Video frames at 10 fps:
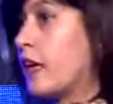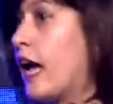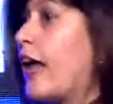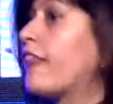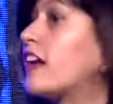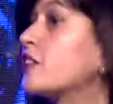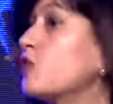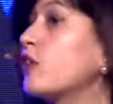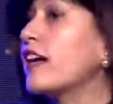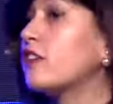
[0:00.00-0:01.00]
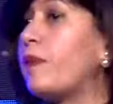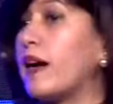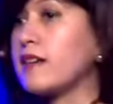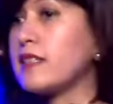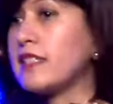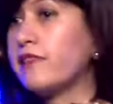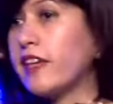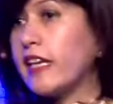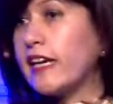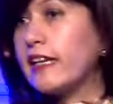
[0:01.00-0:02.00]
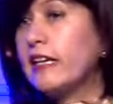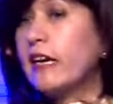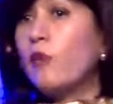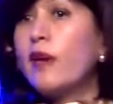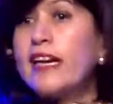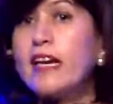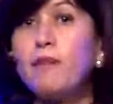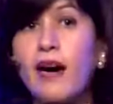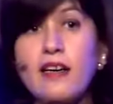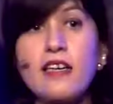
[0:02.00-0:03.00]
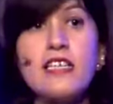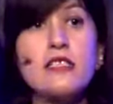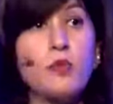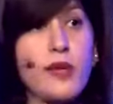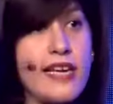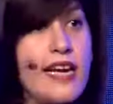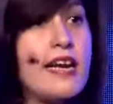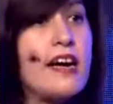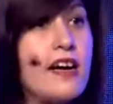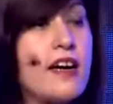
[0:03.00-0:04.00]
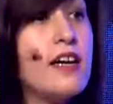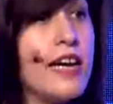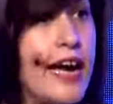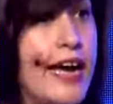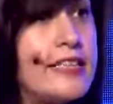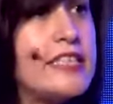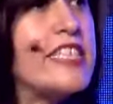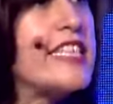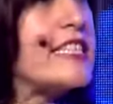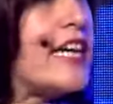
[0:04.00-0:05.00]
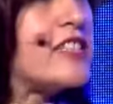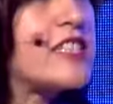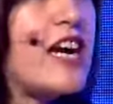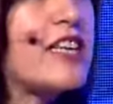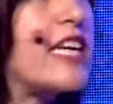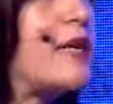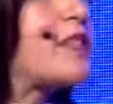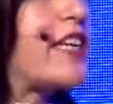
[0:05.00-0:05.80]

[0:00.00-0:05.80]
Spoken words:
And there are two kinds of partners that we need. We need partners within our entities, our startups, our